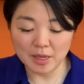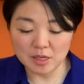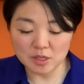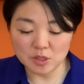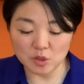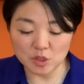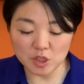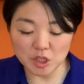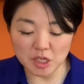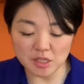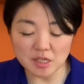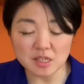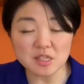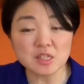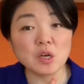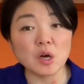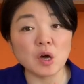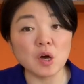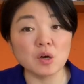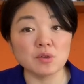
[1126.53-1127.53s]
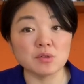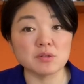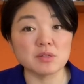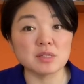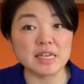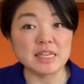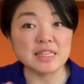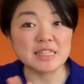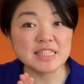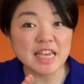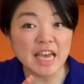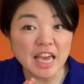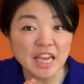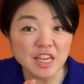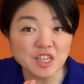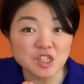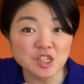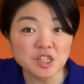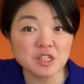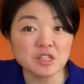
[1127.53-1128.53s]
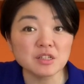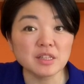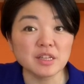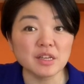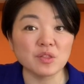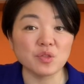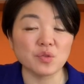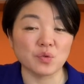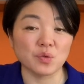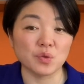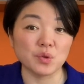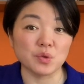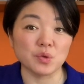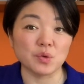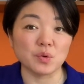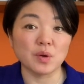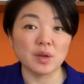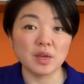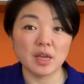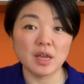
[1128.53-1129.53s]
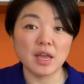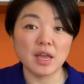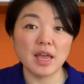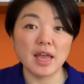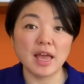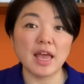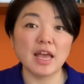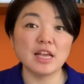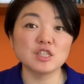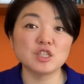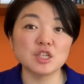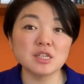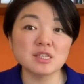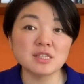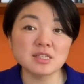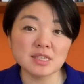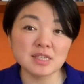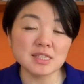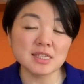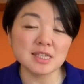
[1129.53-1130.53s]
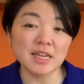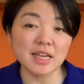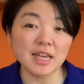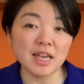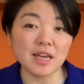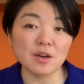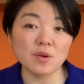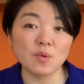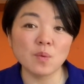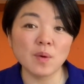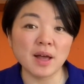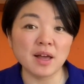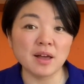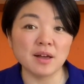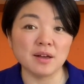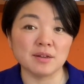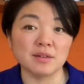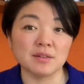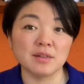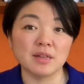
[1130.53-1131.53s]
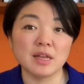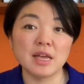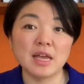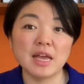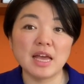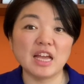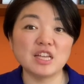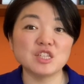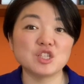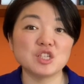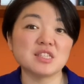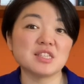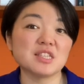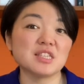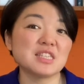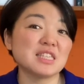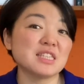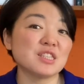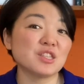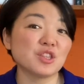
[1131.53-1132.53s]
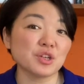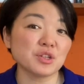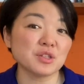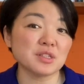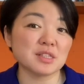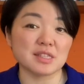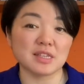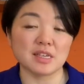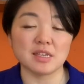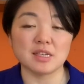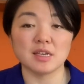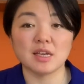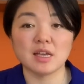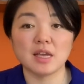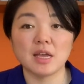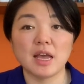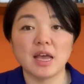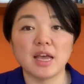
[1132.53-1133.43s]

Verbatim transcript: So Jesus goes intentionally through and Jesus is sitting at a well and Jesus is thirsty.